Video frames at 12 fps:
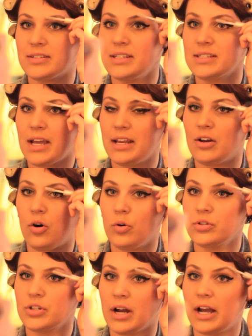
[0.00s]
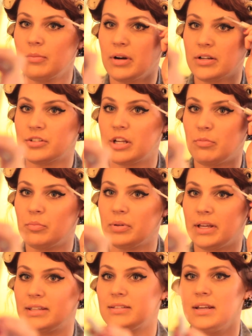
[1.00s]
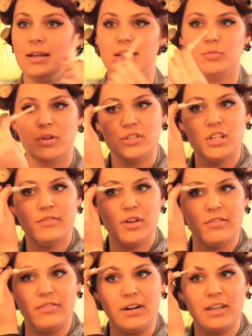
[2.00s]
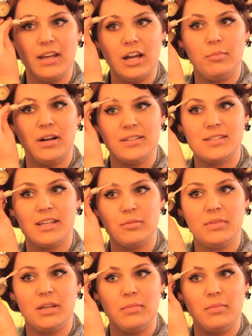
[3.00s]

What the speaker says: This kind of holds your eyebrow shape in place, especially if you have funky eyebrows like me.